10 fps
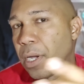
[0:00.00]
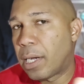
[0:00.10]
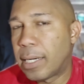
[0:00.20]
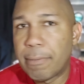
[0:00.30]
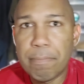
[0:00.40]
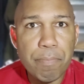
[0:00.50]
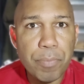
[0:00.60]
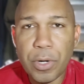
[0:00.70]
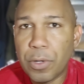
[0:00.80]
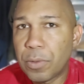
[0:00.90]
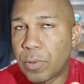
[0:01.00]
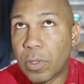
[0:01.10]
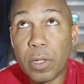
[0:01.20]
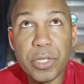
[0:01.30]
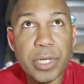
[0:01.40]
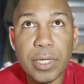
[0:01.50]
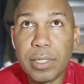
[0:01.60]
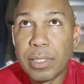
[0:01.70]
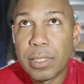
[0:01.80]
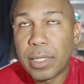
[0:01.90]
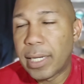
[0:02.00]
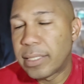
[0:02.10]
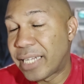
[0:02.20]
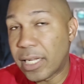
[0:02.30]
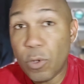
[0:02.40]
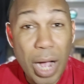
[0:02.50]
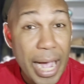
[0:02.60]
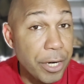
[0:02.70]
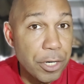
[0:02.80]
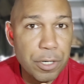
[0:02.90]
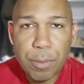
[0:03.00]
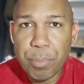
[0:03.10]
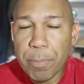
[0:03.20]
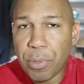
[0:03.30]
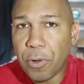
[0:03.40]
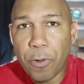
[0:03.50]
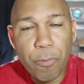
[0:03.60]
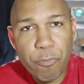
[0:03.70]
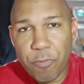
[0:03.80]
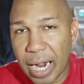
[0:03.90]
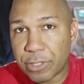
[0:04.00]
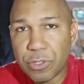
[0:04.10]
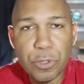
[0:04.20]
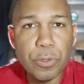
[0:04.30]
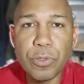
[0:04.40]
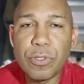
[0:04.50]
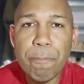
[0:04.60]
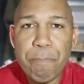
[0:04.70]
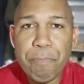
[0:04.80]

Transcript: um, you know, all the uh, Daily Wire people, Fox News.